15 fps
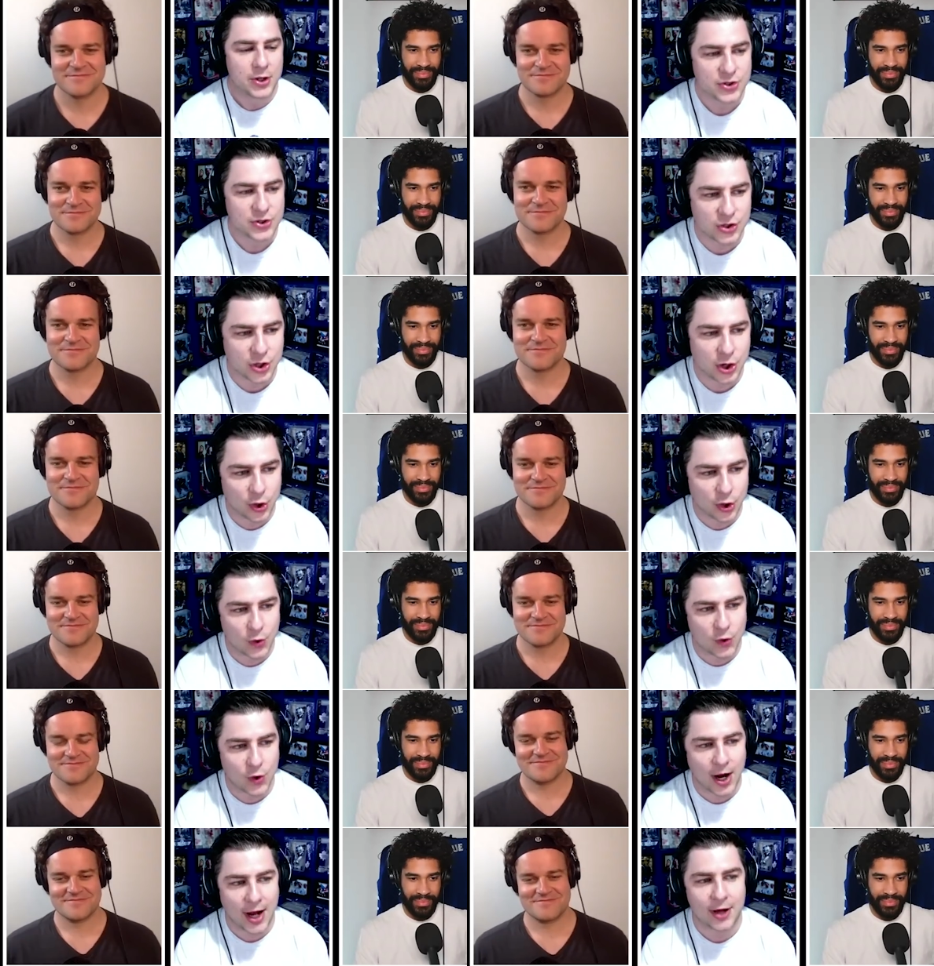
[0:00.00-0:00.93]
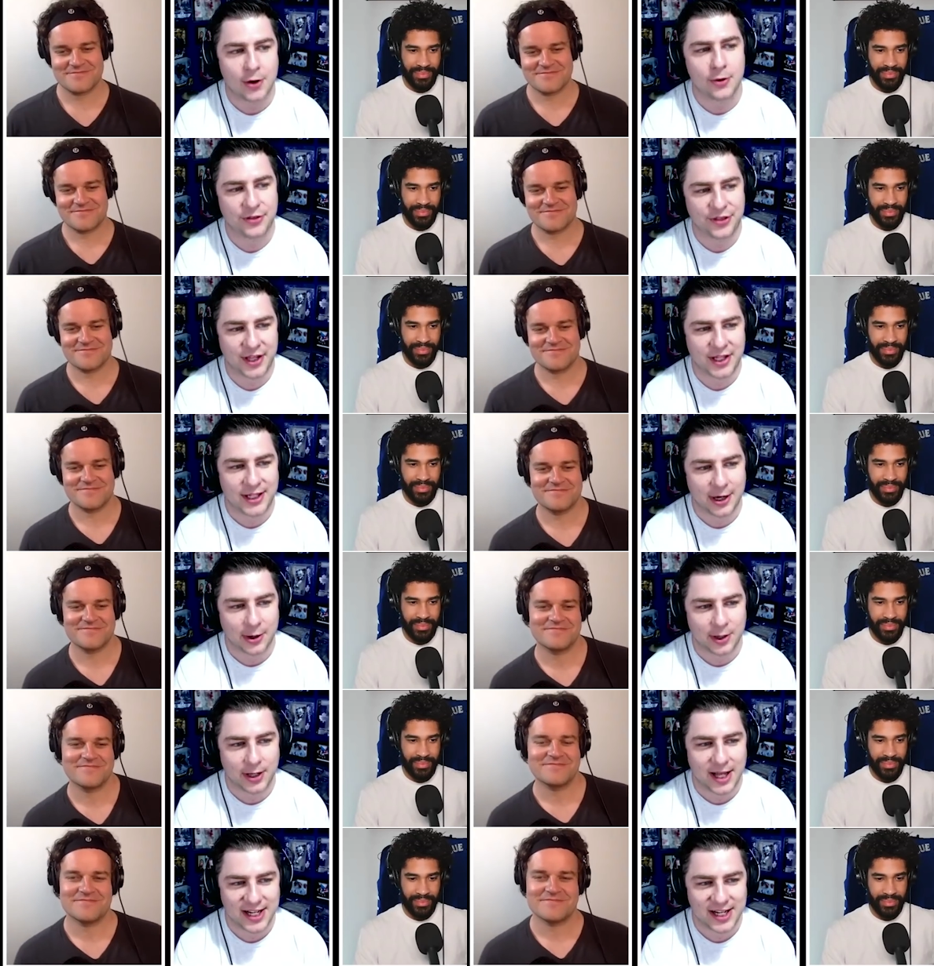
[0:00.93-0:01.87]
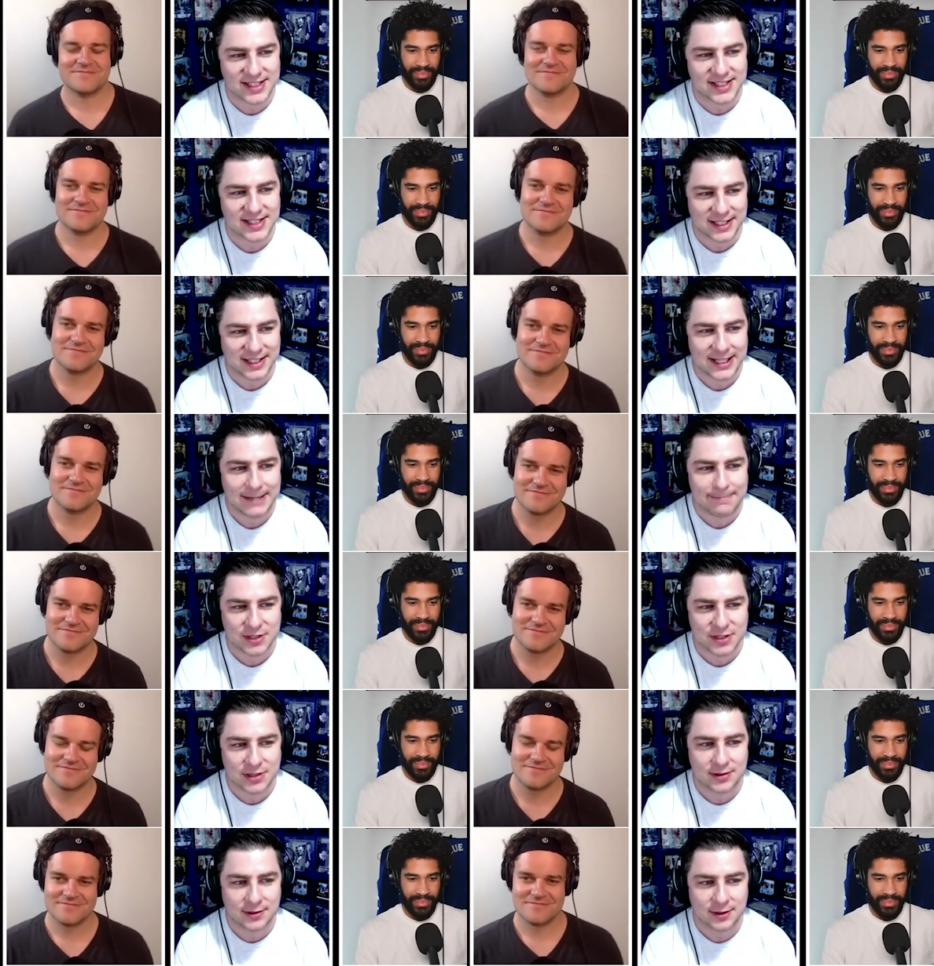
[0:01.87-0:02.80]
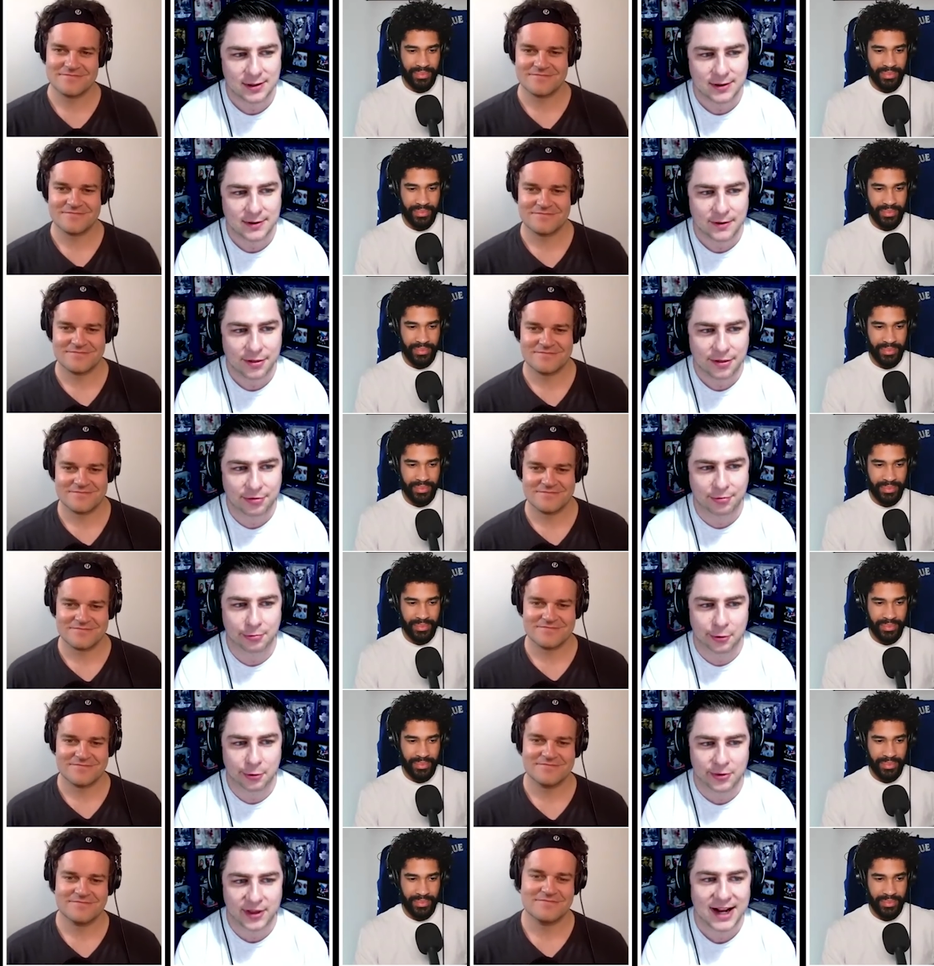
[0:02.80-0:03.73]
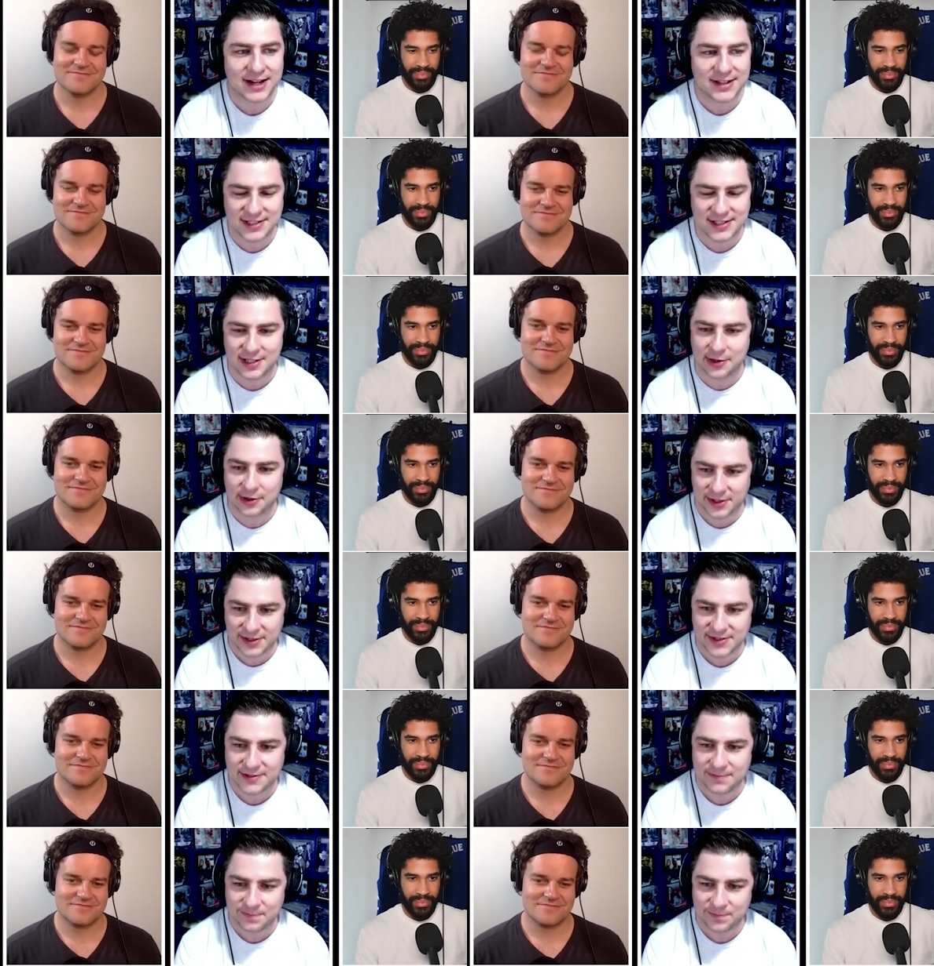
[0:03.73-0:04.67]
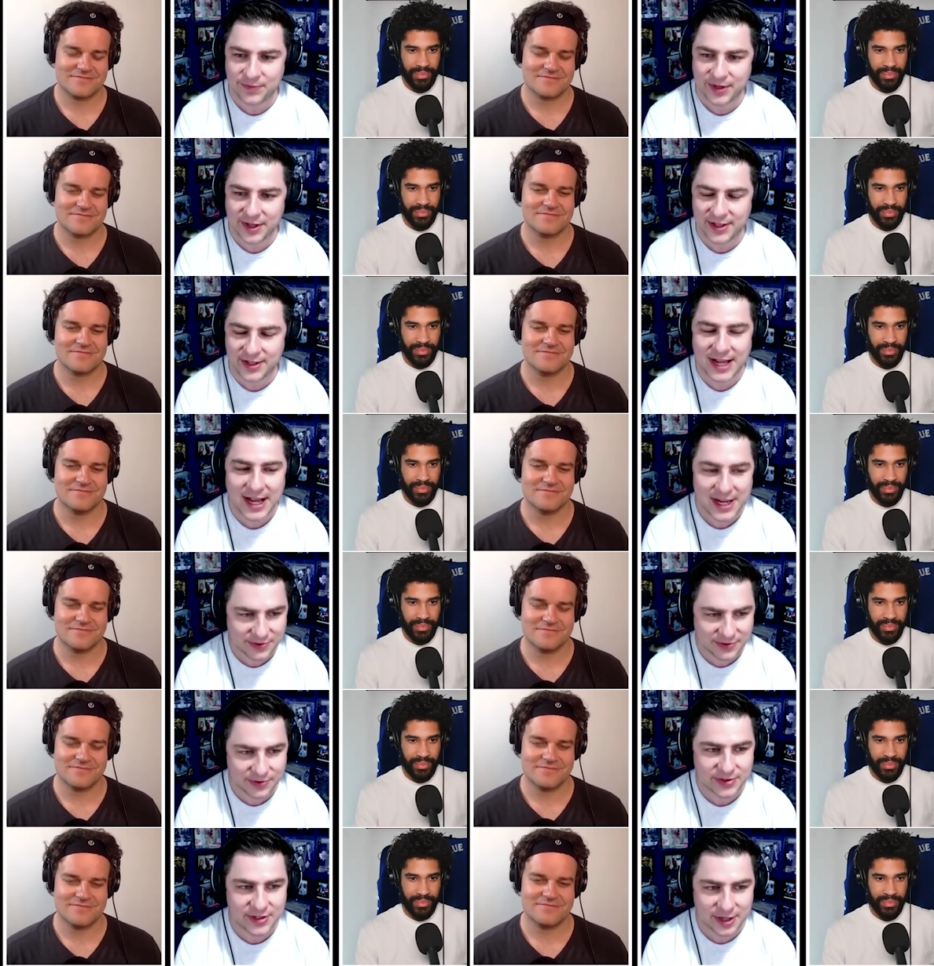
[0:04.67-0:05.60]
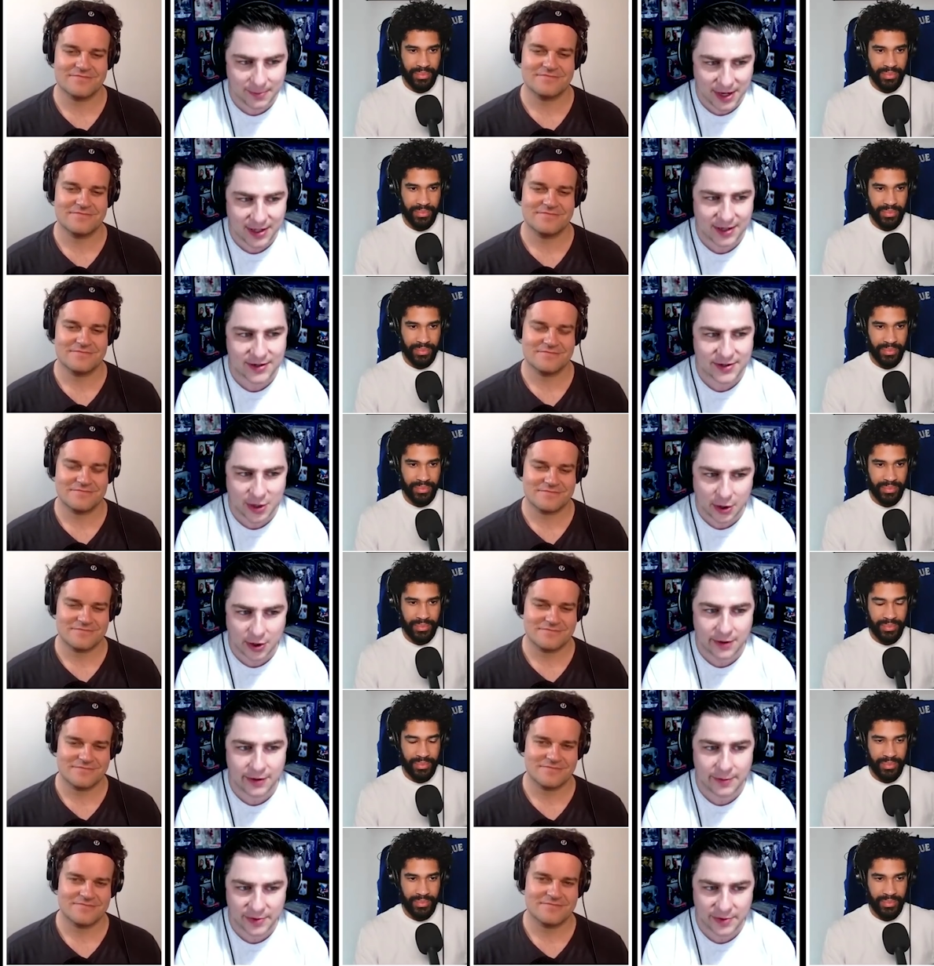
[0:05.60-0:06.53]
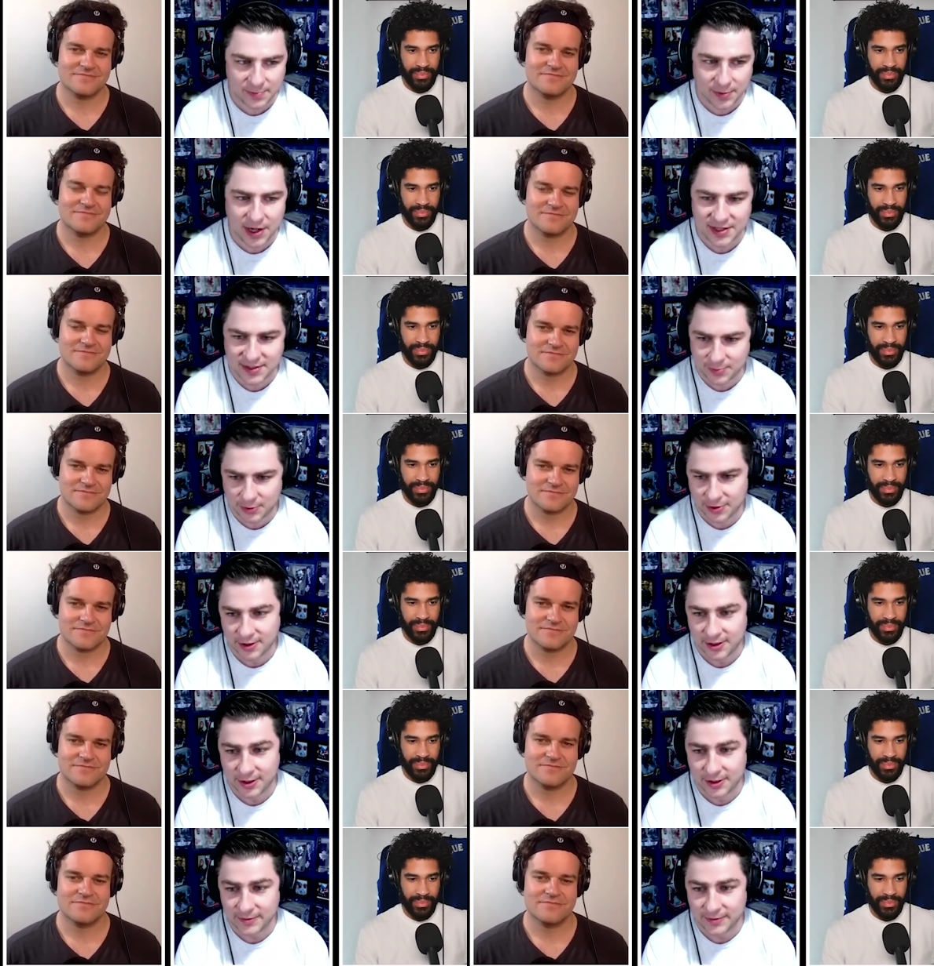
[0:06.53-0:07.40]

Speaker 1: So I don't think Carolina sleeps through that series. I think Nashville is going to make it as hard on them as possible.